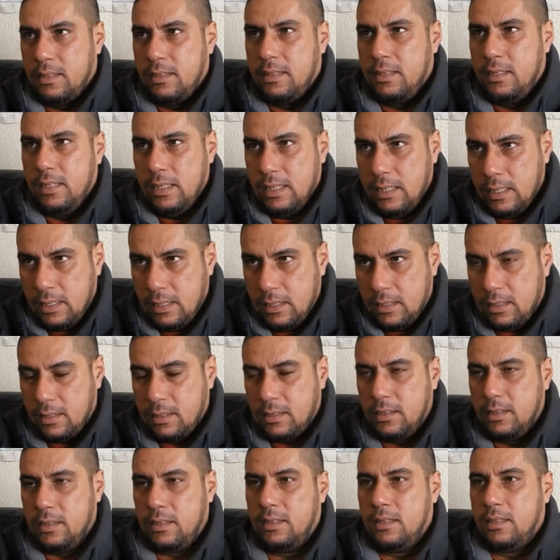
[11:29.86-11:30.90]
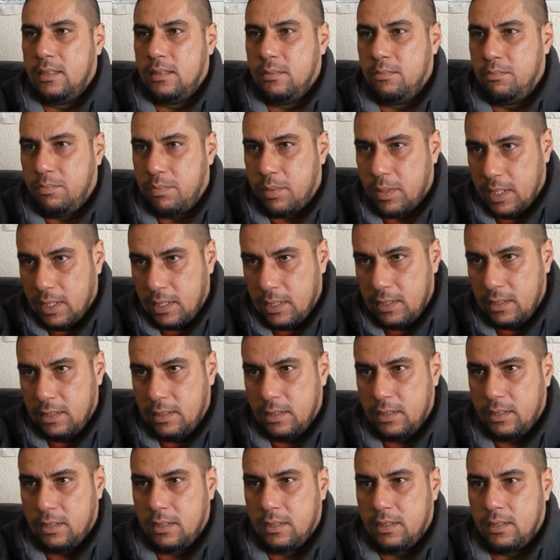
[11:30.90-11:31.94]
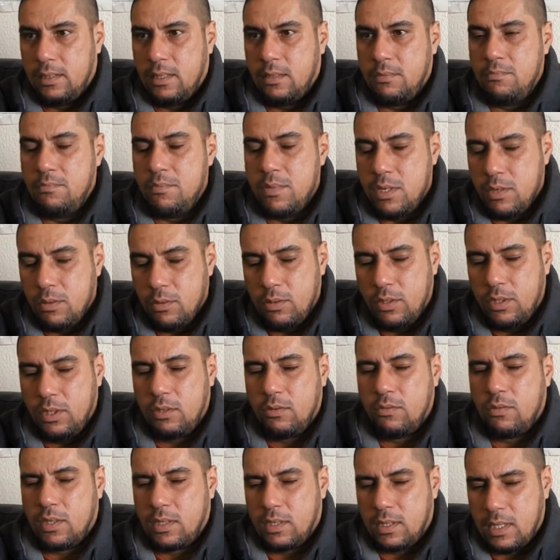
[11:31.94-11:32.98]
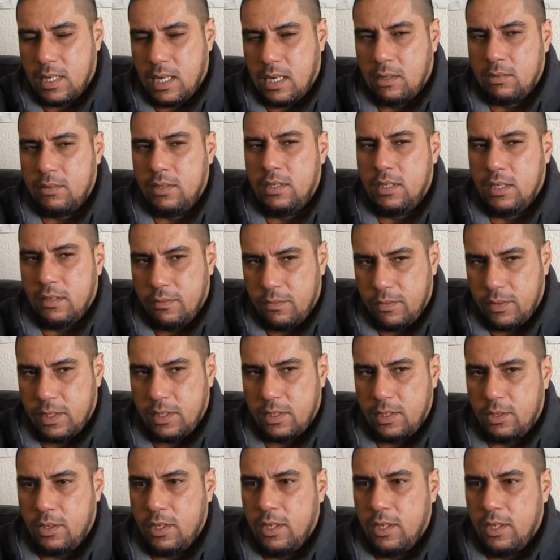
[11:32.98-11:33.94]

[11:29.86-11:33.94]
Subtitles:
T-Zers, the bass, the music was now different.